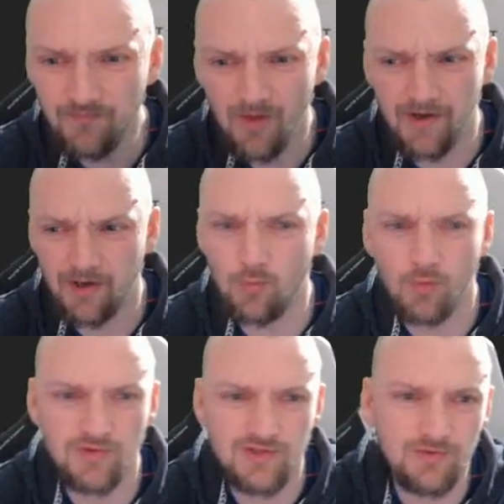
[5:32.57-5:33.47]
I don't
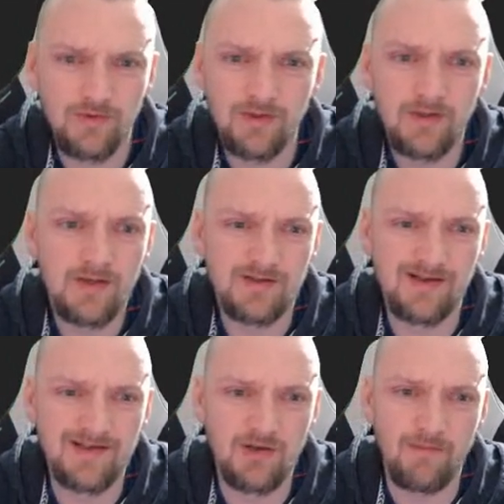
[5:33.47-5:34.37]
want to. So
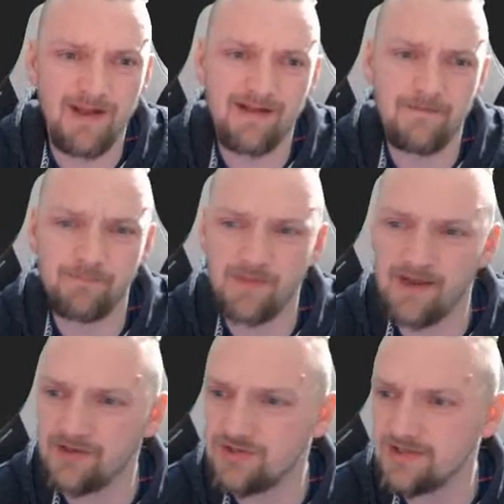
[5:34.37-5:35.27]
let's go back and
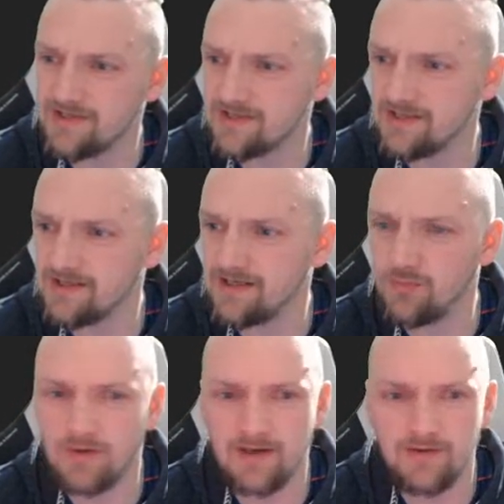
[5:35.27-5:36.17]
actually see
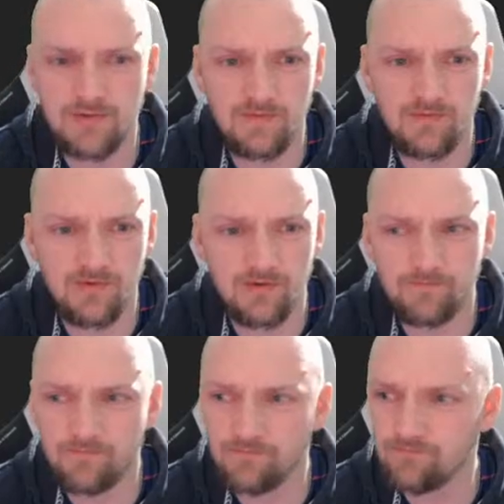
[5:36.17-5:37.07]
what else we've got.
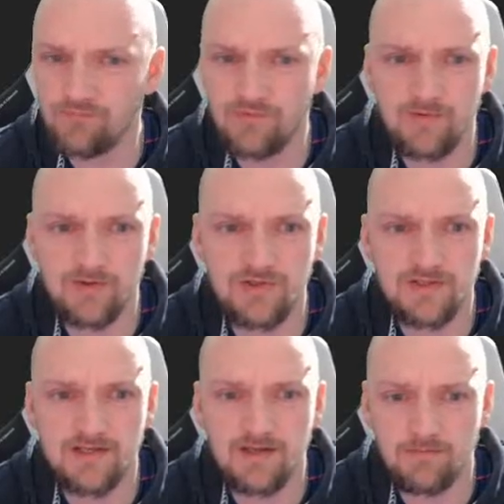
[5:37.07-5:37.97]
Pretty much
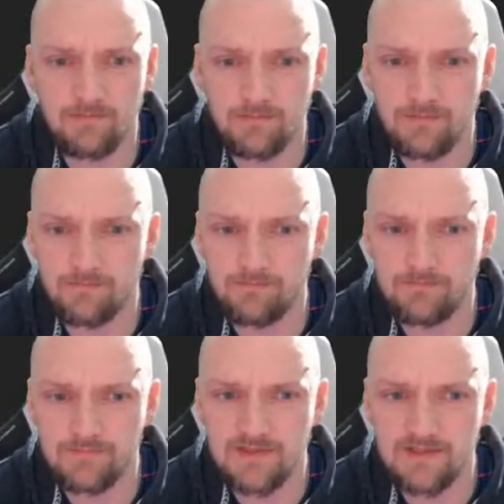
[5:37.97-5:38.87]
the same,
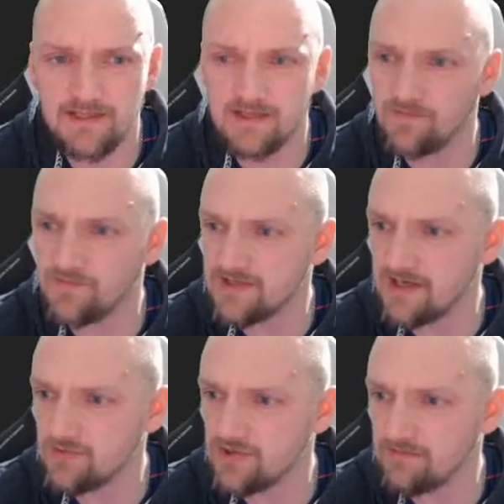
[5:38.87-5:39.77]
stealing off the
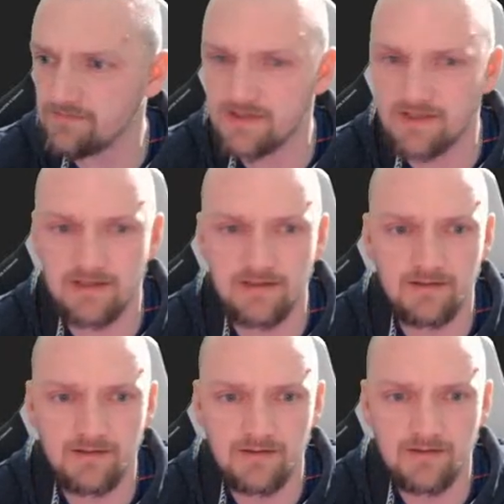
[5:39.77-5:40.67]
same champs there.
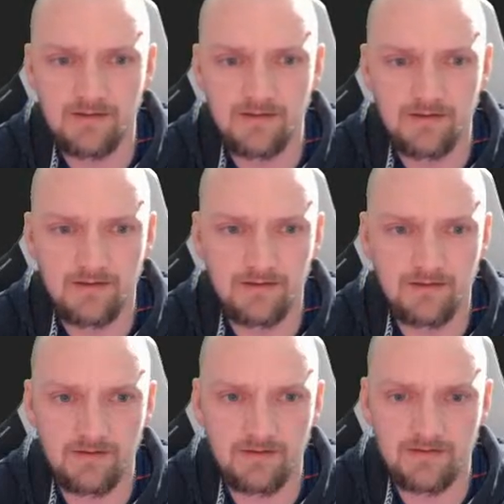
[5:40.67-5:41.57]

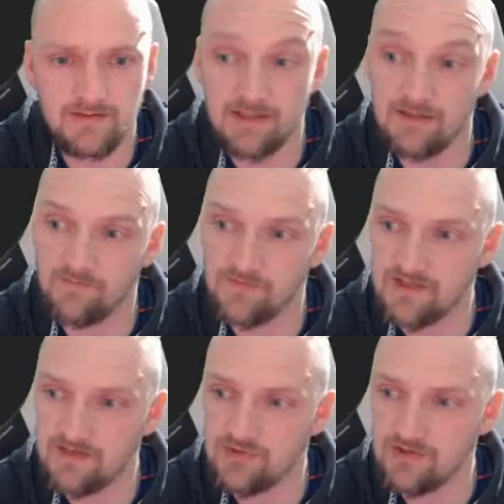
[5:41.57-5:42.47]
Stealing off the
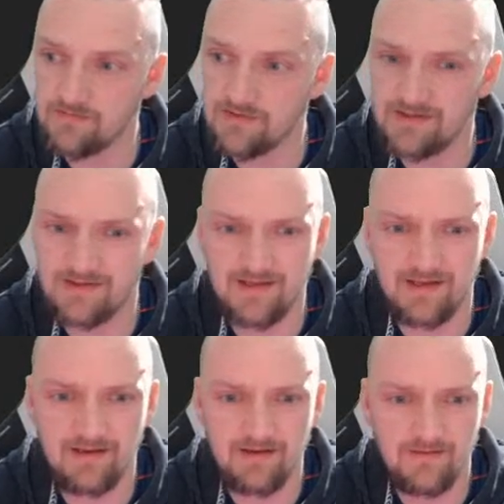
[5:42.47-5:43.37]
same champs
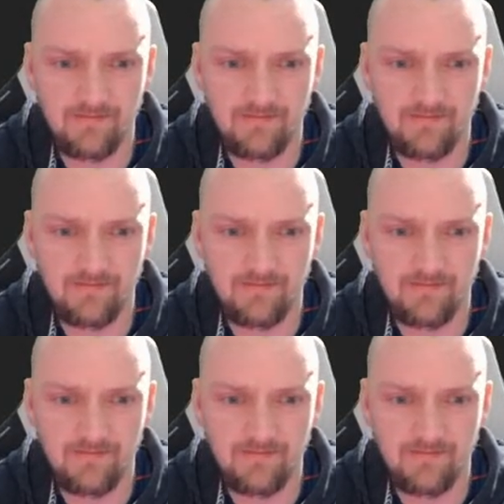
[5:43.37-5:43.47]
there.